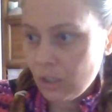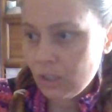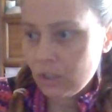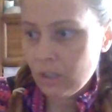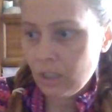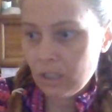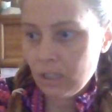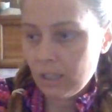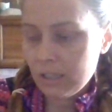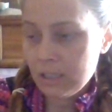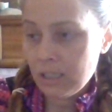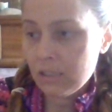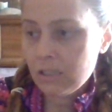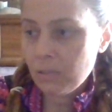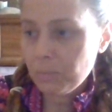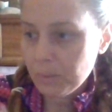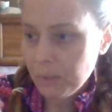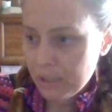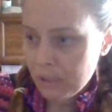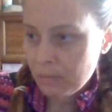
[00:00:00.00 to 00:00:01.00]
eh,
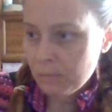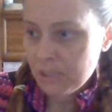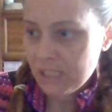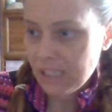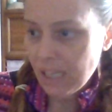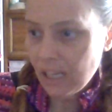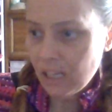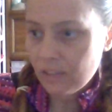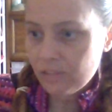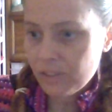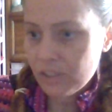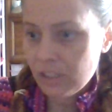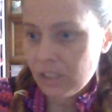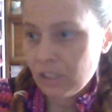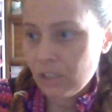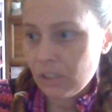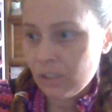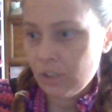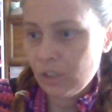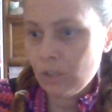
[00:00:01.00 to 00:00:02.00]
discipline themselves
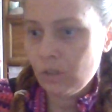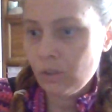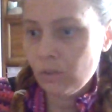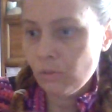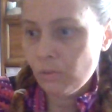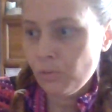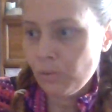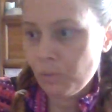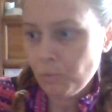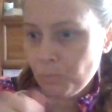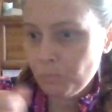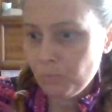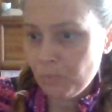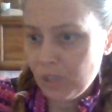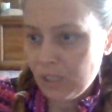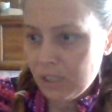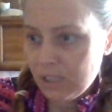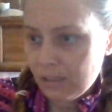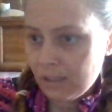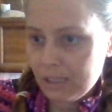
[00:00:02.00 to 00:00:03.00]
to to do the
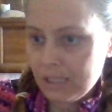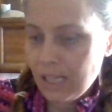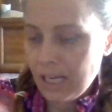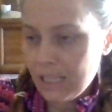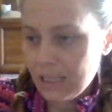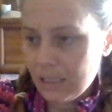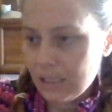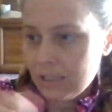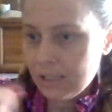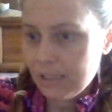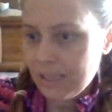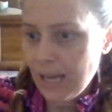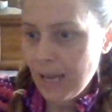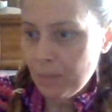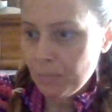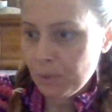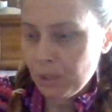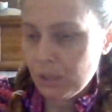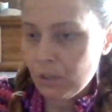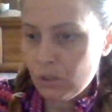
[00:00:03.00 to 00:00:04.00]
this take the
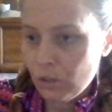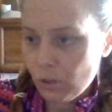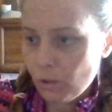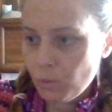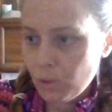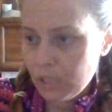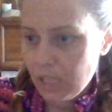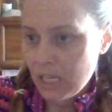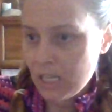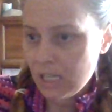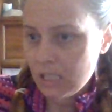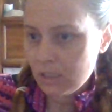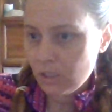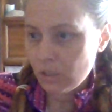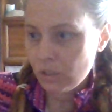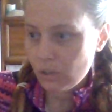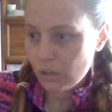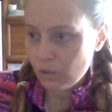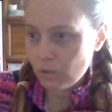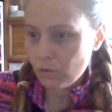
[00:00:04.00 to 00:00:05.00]
steps to do what they need to
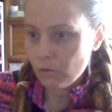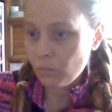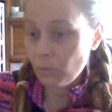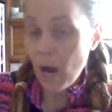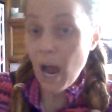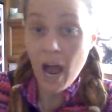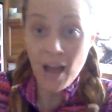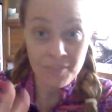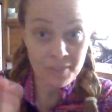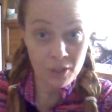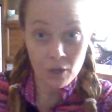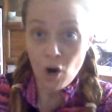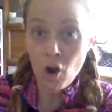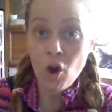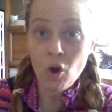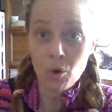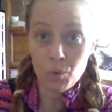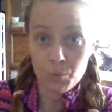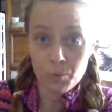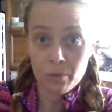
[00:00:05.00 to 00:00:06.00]
do on their
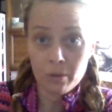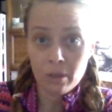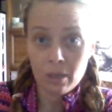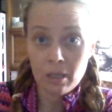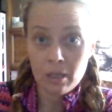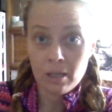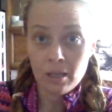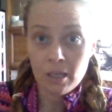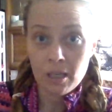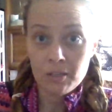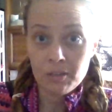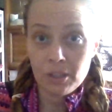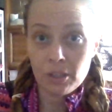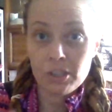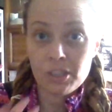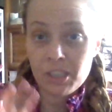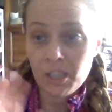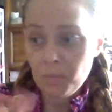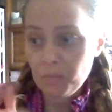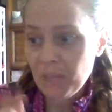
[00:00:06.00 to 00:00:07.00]
own there's
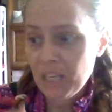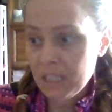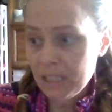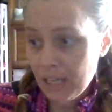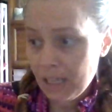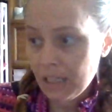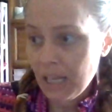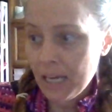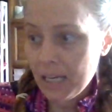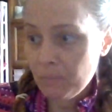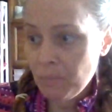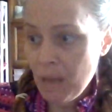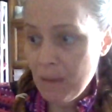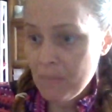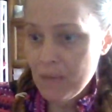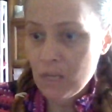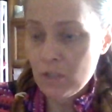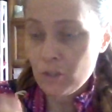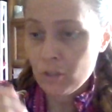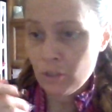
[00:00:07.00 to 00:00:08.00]
something that like
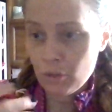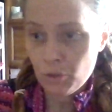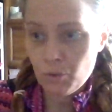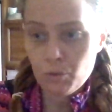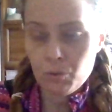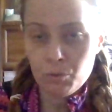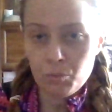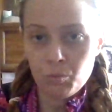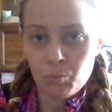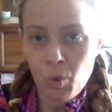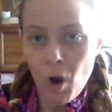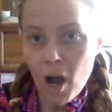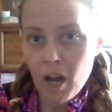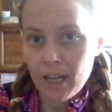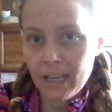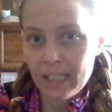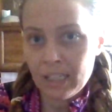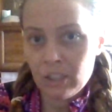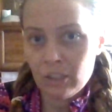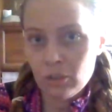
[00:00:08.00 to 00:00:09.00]
maybe you walk
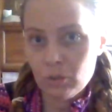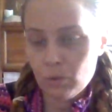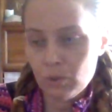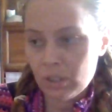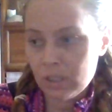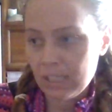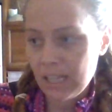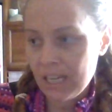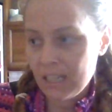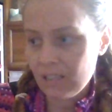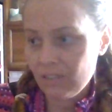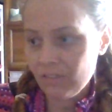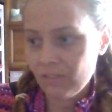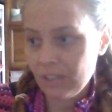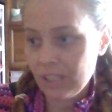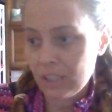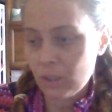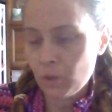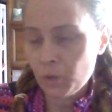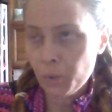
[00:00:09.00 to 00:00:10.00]
in and you just kind of
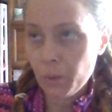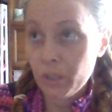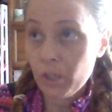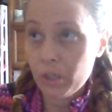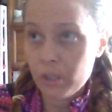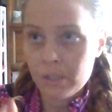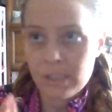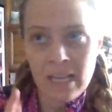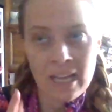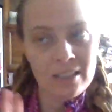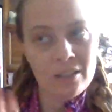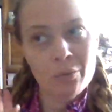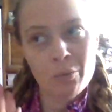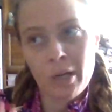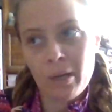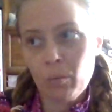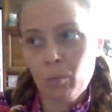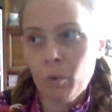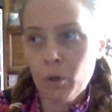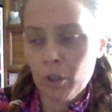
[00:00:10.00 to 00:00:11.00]
like trigger is not the
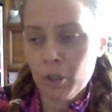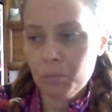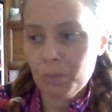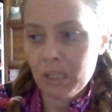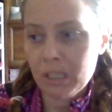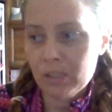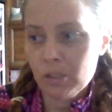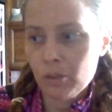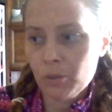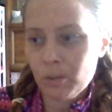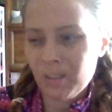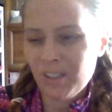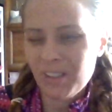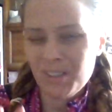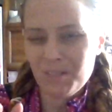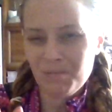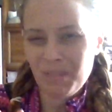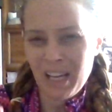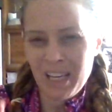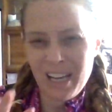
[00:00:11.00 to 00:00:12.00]
right word because
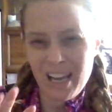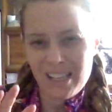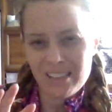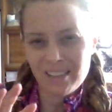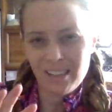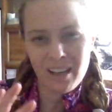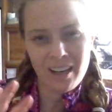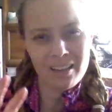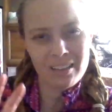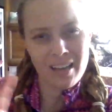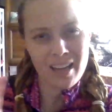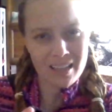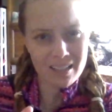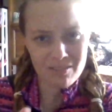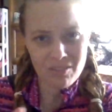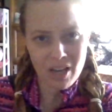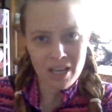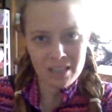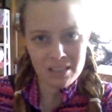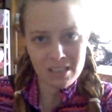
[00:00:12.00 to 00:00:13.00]
trigger kind of has like a negative
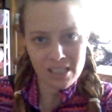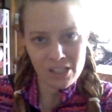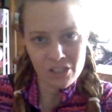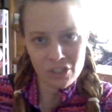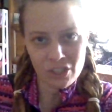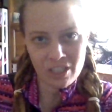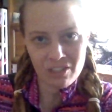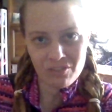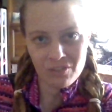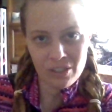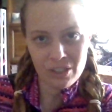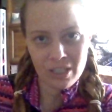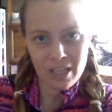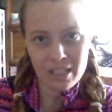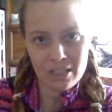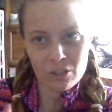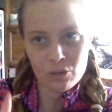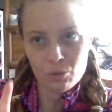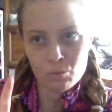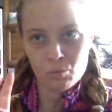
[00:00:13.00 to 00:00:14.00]
connotation i feel
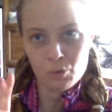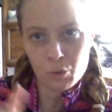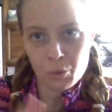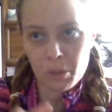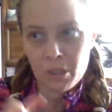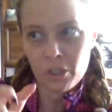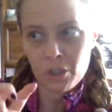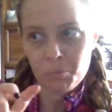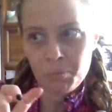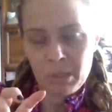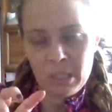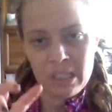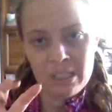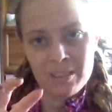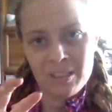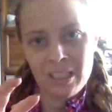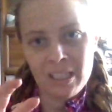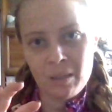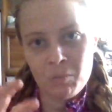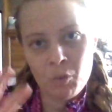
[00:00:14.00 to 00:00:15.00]
like you trigger but in
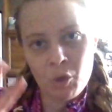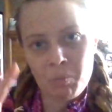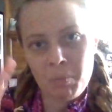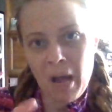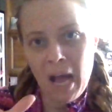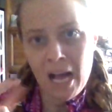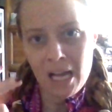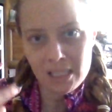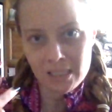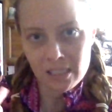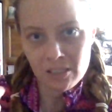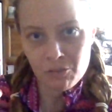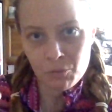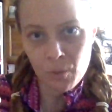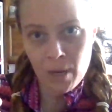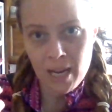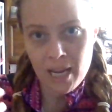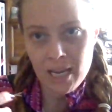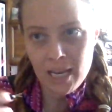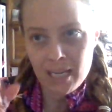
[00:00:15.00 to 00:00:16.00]
like a more positive
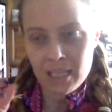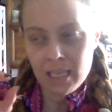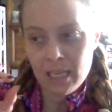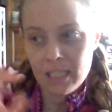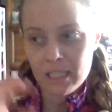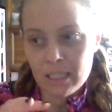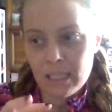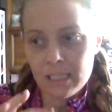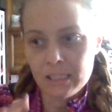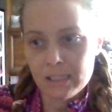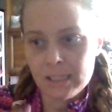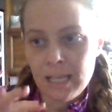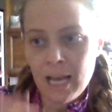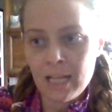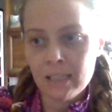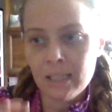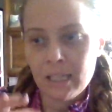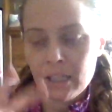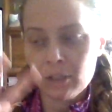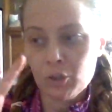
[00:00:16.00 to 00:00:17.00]
way and and it's
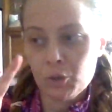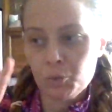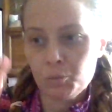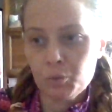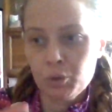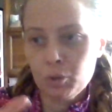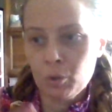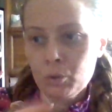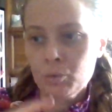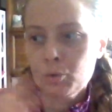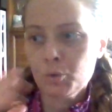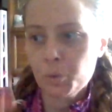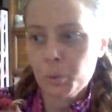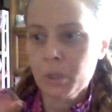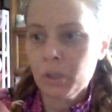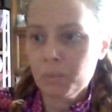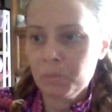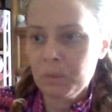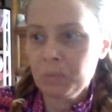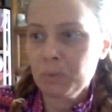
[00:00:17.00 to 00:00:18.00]
not like a you don't
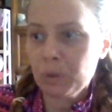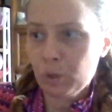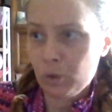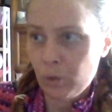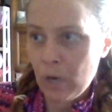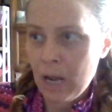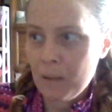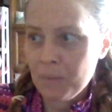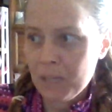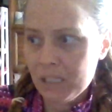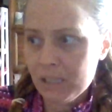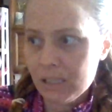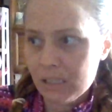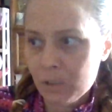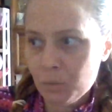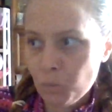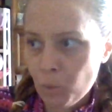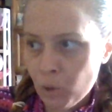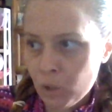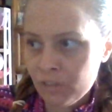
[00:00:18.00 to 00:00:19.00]
trigger people's traumas
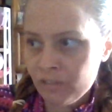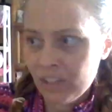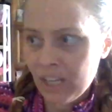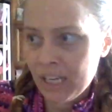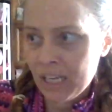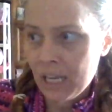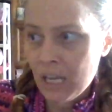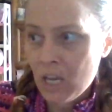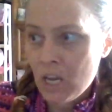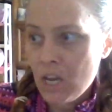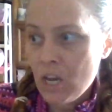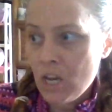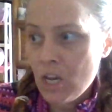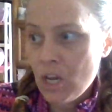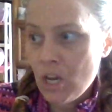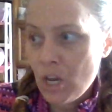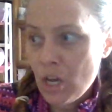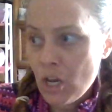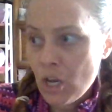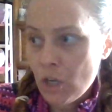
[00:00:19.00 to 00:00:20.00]
it's more of like
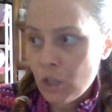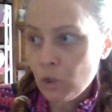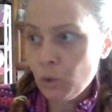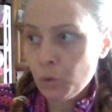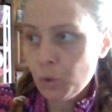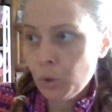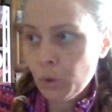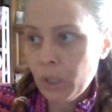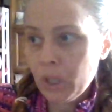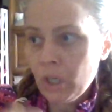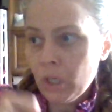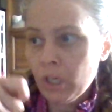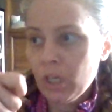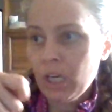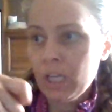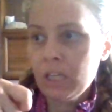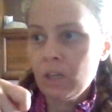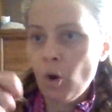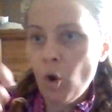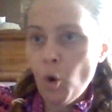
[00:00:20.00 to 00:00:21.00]
you trigger
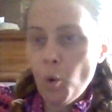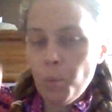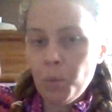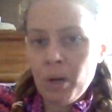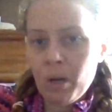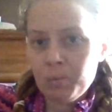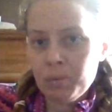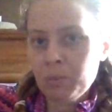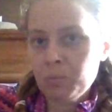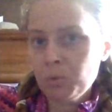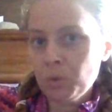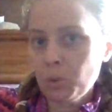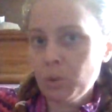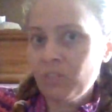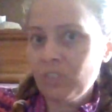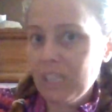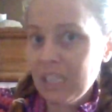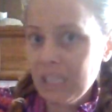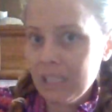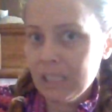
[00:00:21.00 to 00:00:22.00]
and open up some sort of
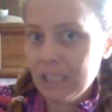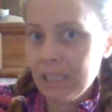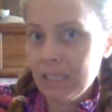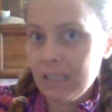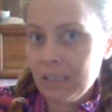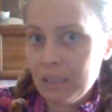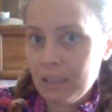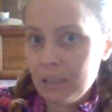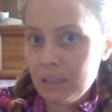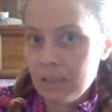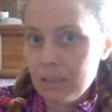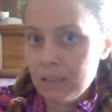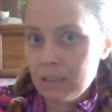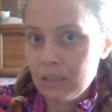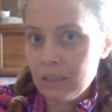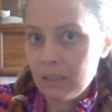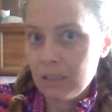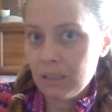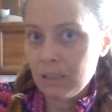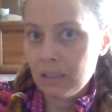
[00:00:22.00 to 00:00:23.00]
healing
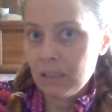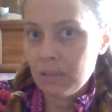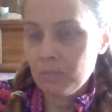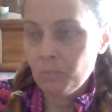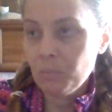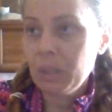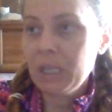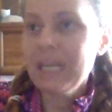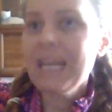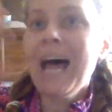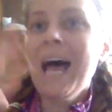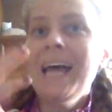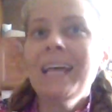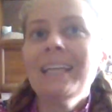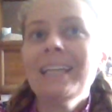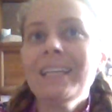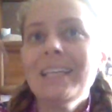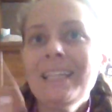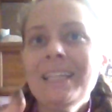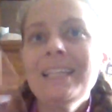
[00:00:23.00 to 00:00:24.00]
but not
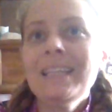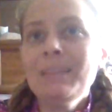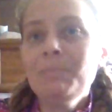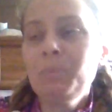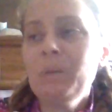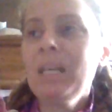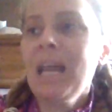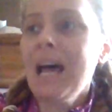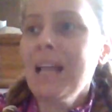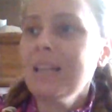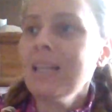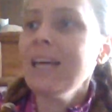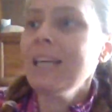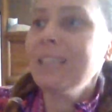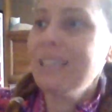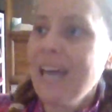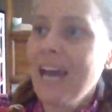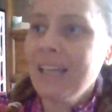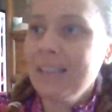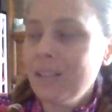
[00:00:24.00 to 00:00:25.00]
in but not like
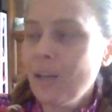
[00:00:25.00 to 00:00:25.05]
that